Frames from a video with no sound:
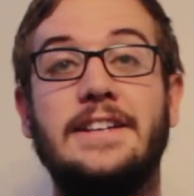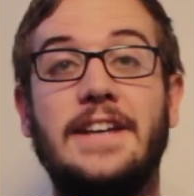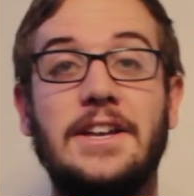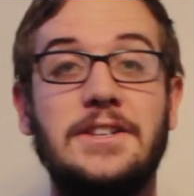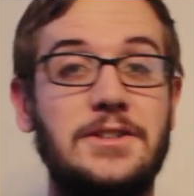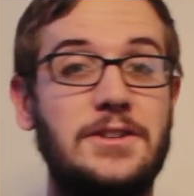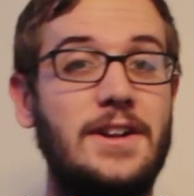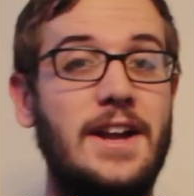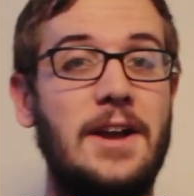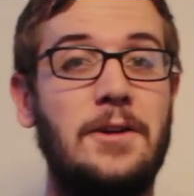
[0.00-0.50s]

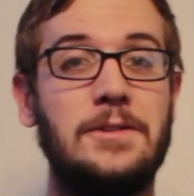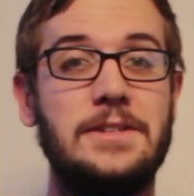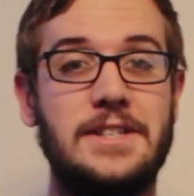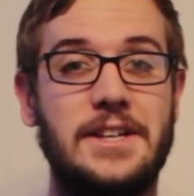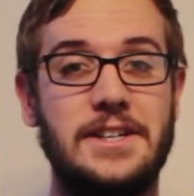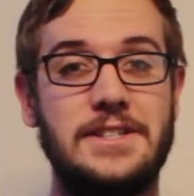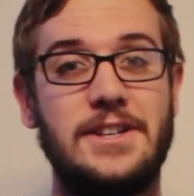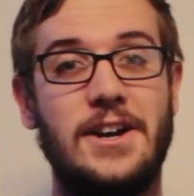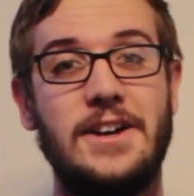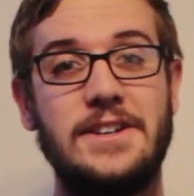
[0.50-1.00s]
Yesterday I went
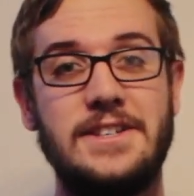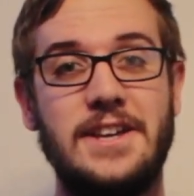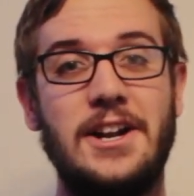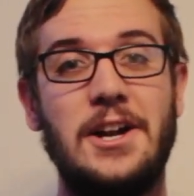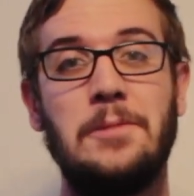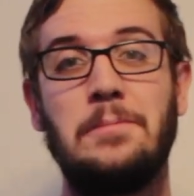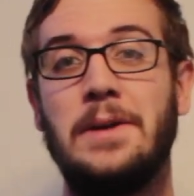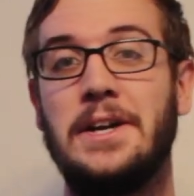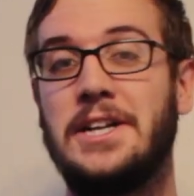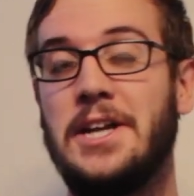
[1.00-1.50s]
to Guitar
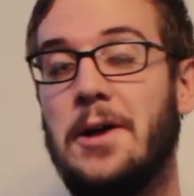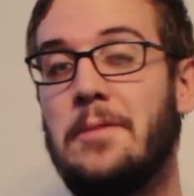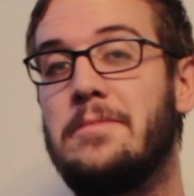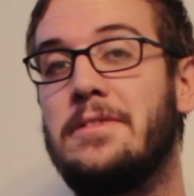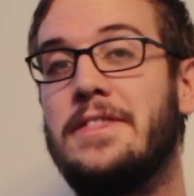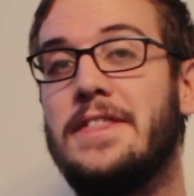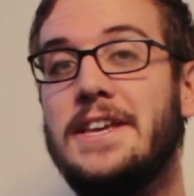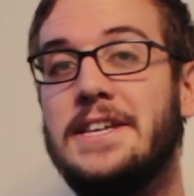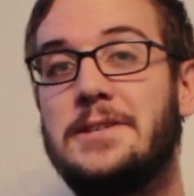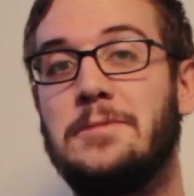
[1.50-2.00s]
Center and picked
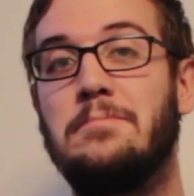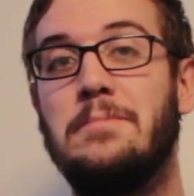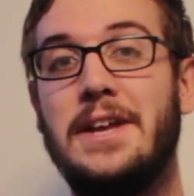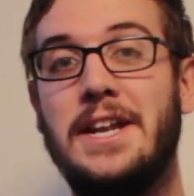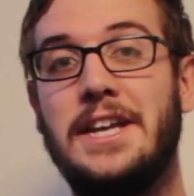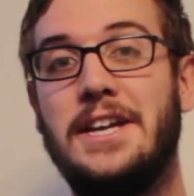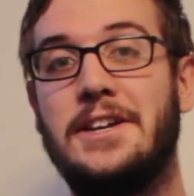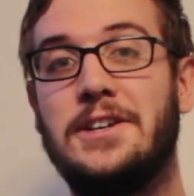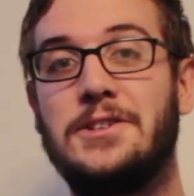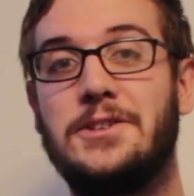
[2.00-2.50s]
up this
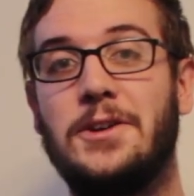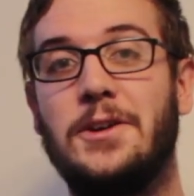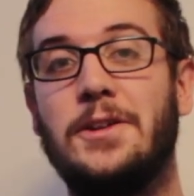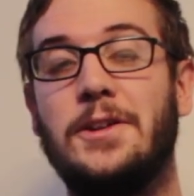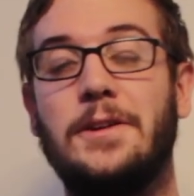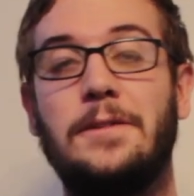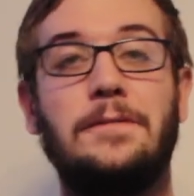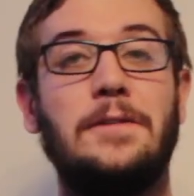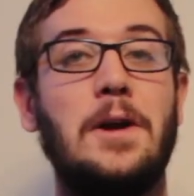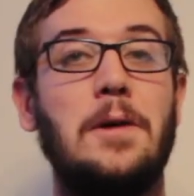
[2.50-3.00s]
MIDI
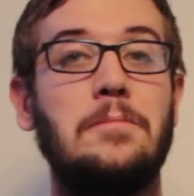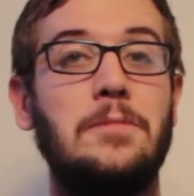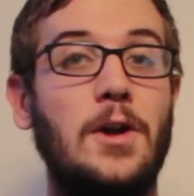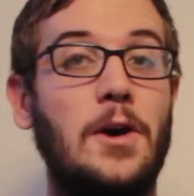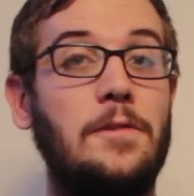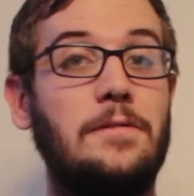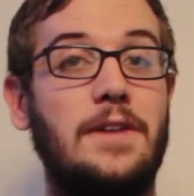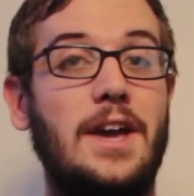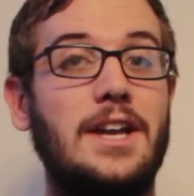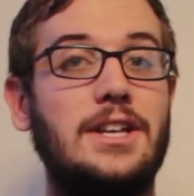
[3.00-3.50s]
controller from
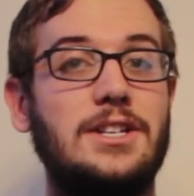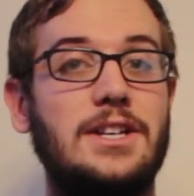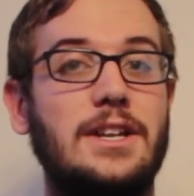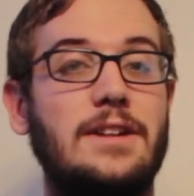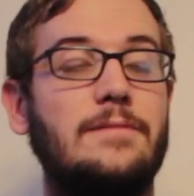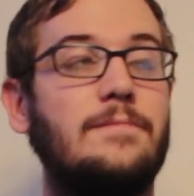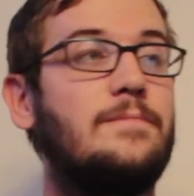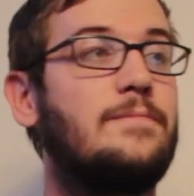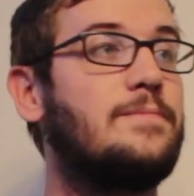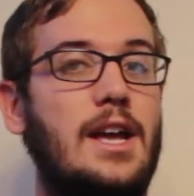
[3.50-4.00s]

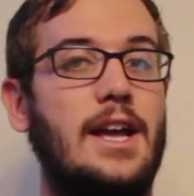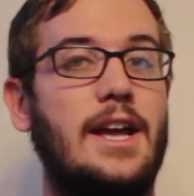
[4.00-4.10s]
Novation.